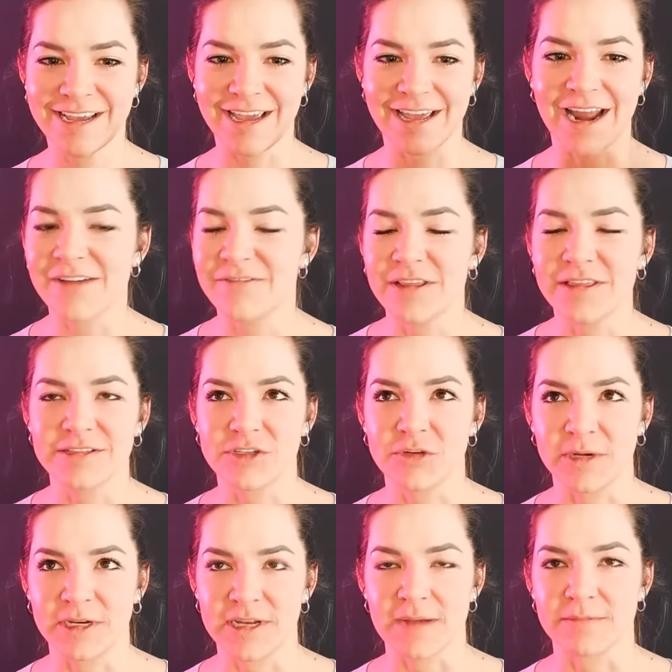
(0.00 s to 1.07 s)
And I've done this so
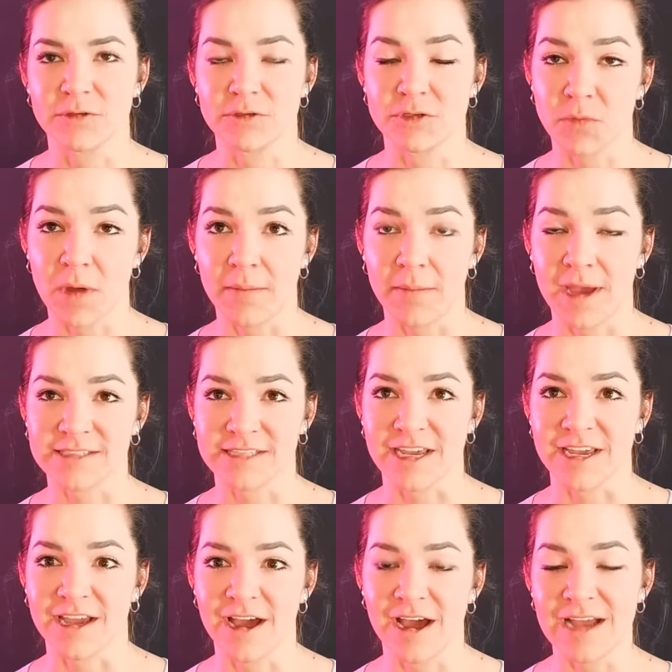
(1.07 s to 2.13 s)
many times, which is why I'm
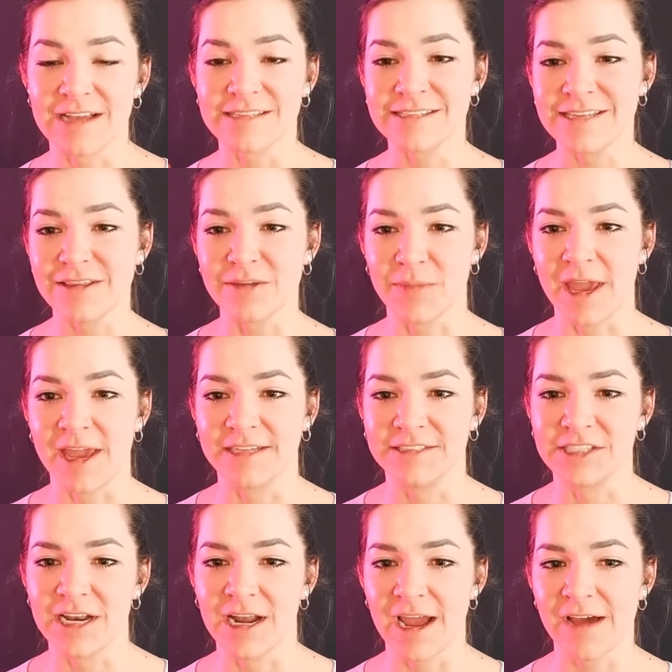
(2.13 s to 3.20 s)
asking. I see the page
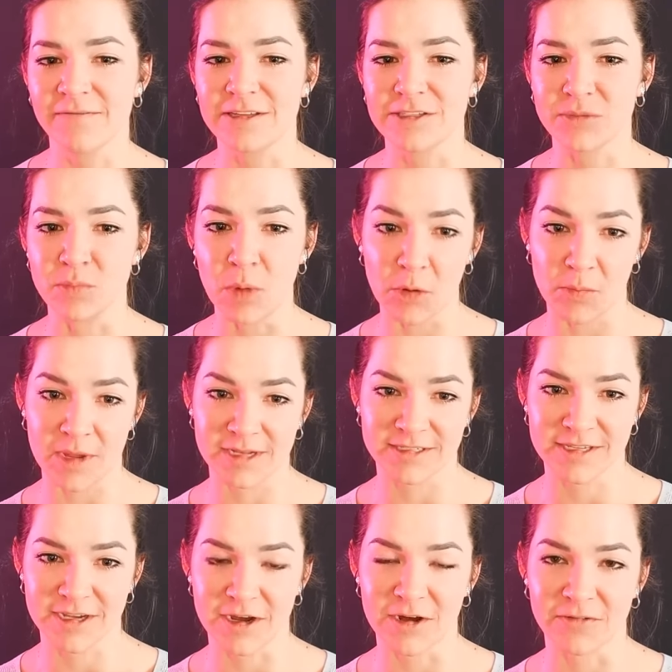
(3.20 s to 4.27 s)
and I have this
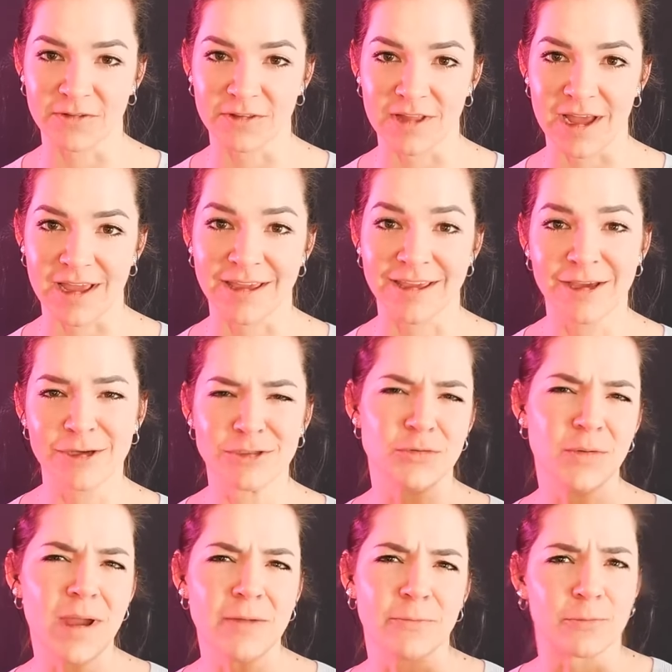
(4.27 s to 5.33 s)
moment of like,
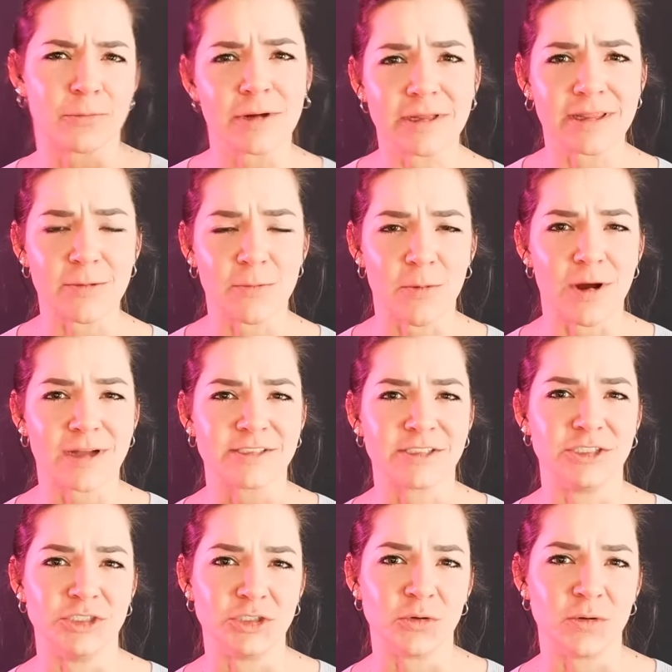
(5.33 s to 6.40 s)
do I really want
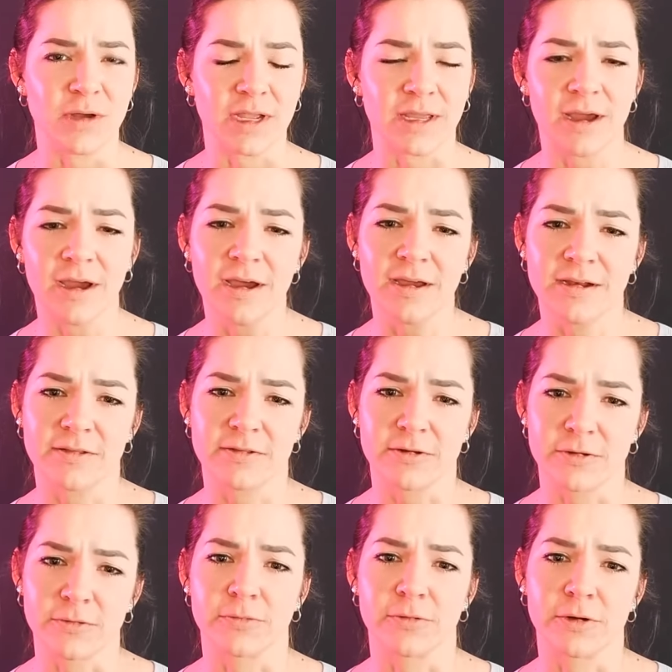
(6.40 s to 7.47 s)
to join another
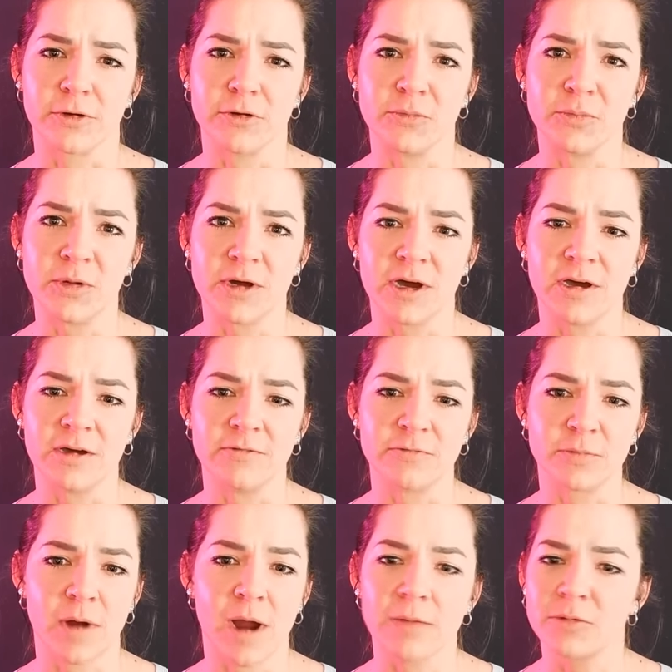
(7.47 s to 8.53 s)
group of
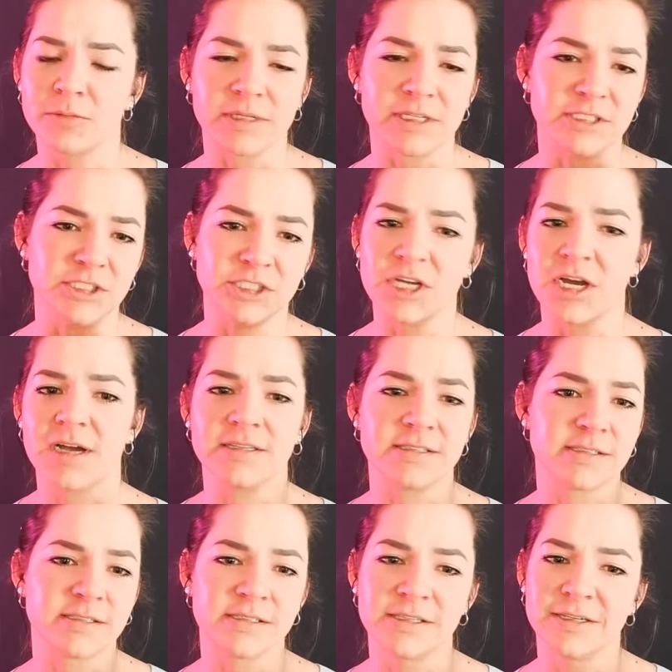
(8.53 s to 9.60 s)
probably
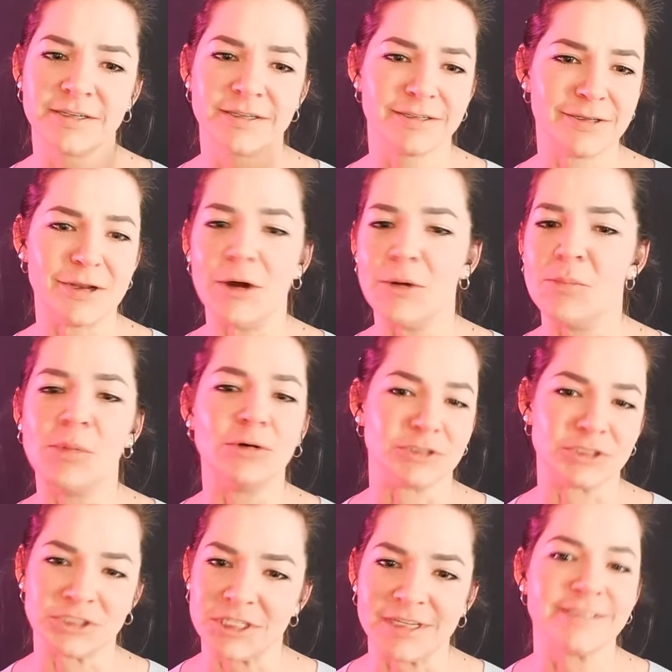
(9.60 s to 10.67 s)
just you know,
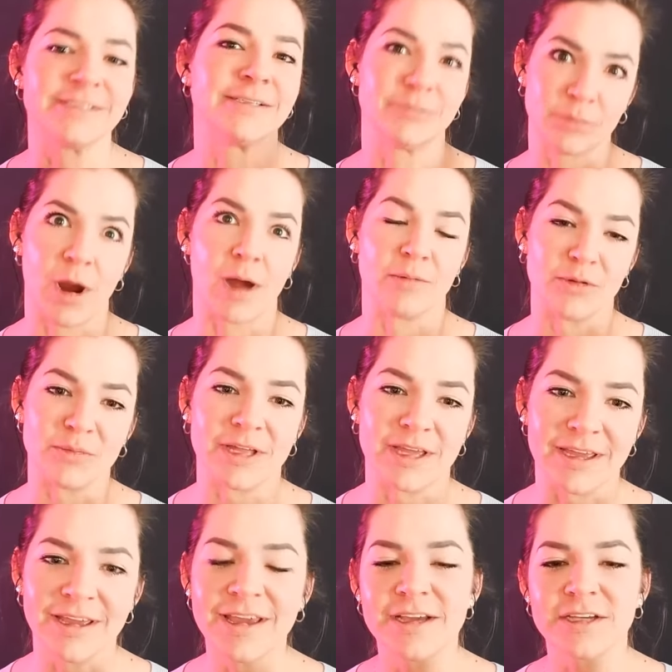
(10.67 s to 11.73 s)
bullshit,
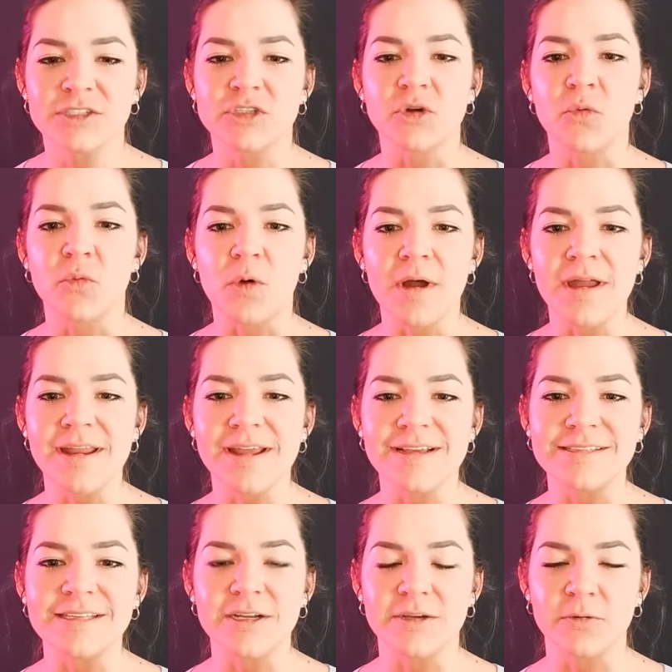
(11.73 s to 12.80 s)
probably. So, what
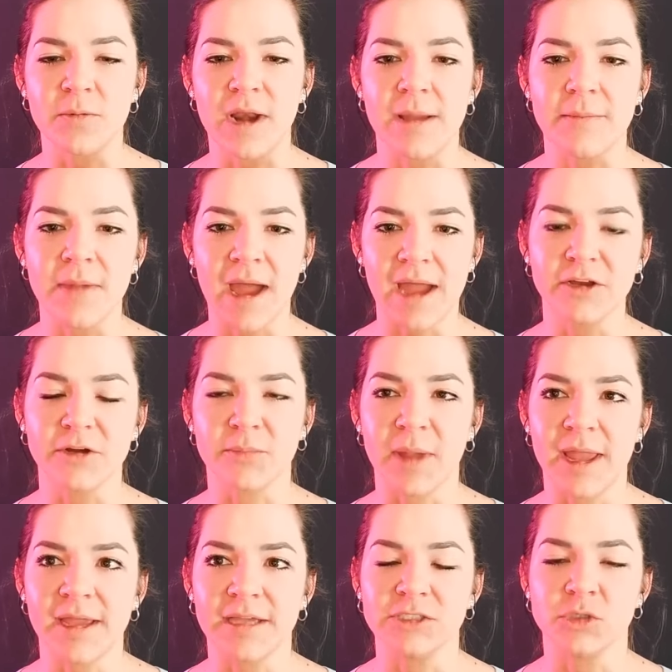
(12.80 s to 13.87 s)
is it when I'm at your
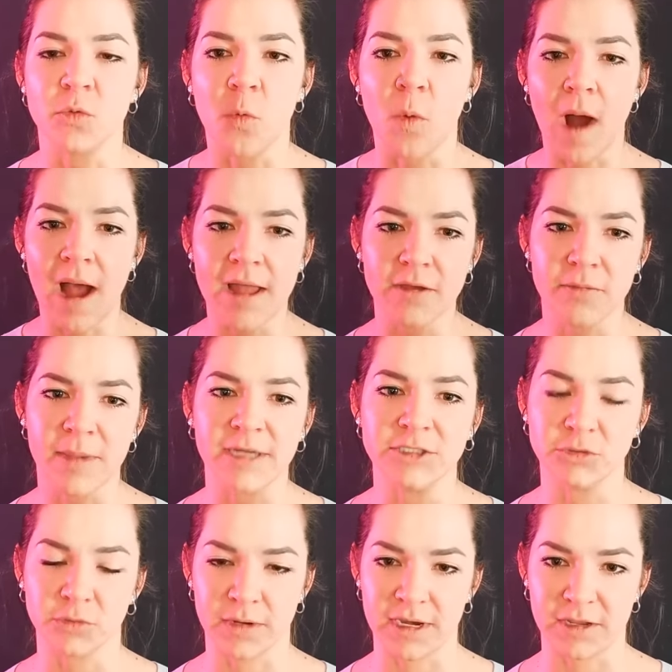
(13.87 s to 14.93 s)
page? Why am I
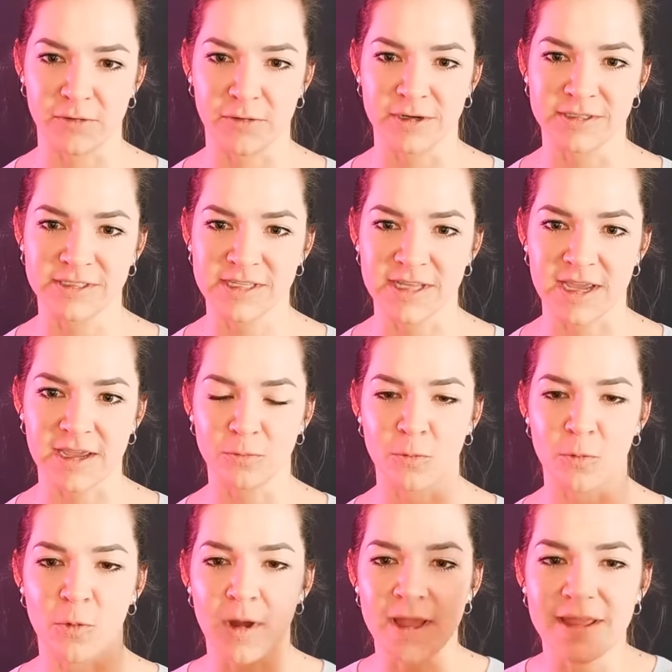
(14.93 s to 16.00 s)
joining yours? Like,
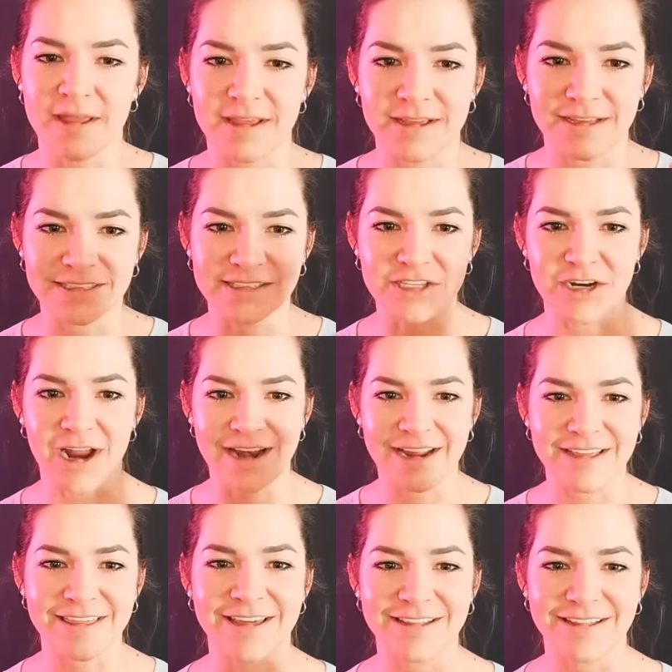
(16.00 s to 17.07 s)
what is there
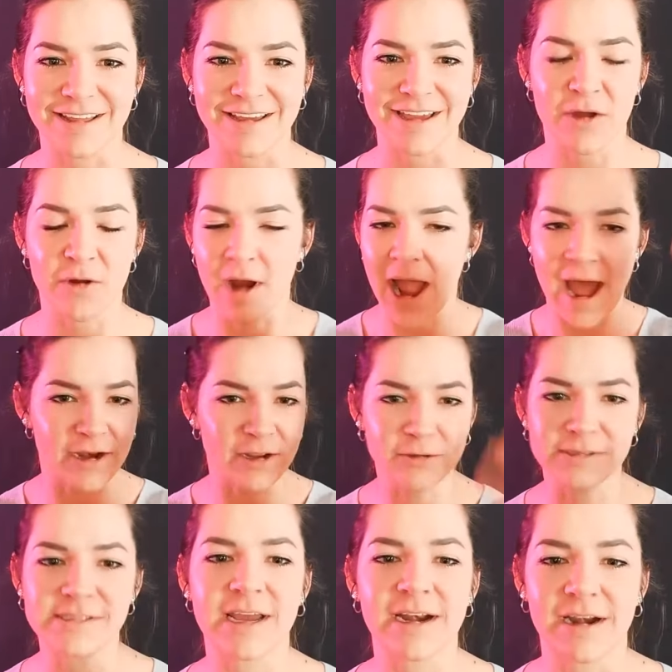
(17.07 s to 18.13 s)
anything like, or how do
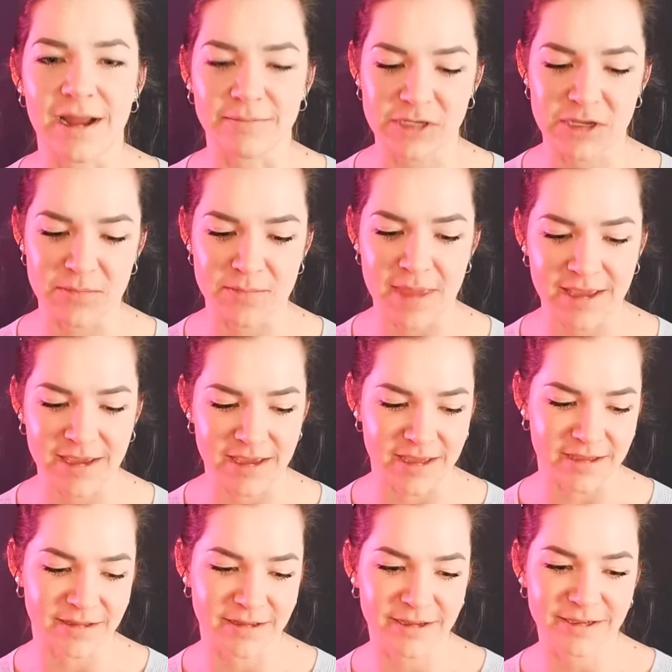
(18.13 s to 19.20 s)
you set it up to make
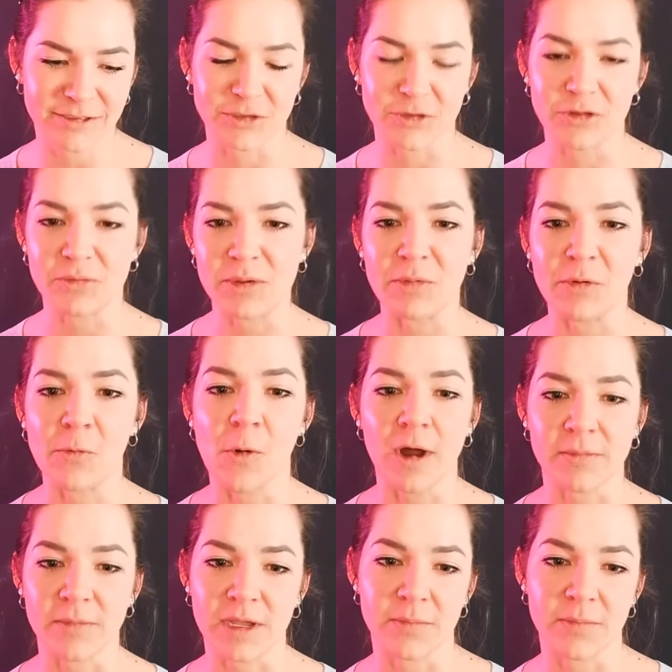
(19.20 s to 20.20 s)
it so that people want to